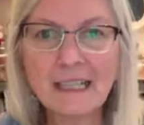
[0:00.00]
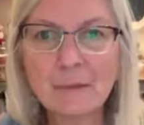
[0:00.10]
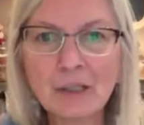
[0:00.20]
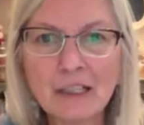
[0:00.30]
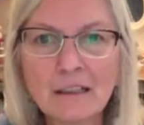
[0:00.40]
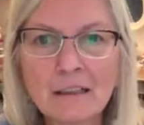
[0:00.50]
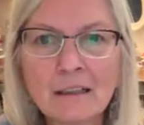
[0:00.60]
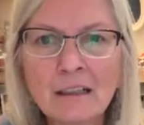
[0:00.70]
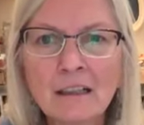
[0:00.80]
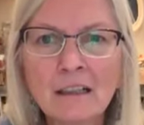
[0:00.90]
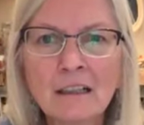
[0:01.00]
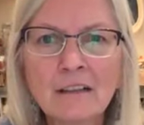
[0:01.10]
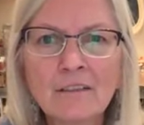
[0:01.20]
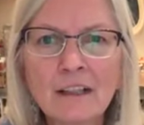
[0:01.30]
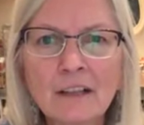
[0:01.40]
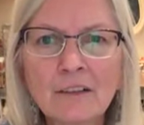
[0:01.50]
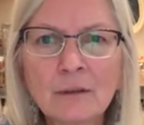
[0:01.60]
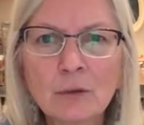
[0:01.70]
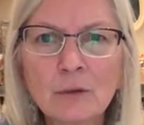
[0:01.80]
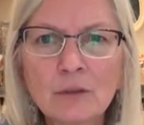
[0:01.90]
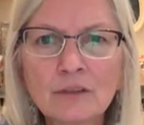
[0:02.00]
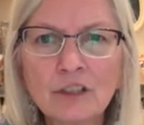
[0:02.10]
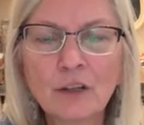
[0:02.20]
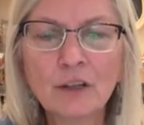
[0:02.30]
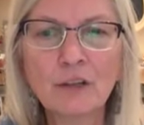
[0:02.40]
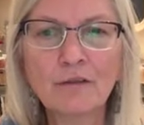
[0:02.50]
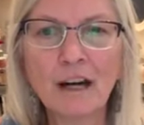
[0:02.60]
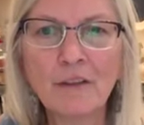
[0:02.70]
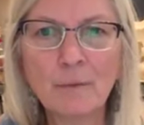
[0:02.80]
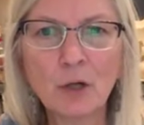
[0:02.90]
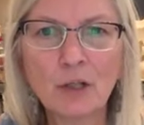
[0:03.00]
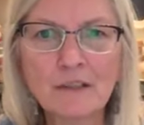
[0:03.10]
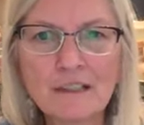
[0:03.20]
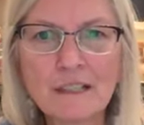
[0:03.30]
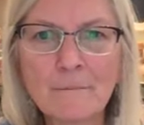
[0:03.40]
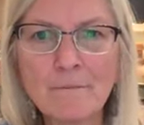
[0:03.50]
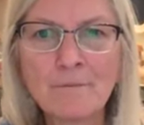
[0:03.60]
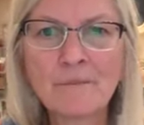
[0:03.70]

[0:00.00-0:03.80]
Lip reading: Tamara. Found the molds. Oh, you found the molds?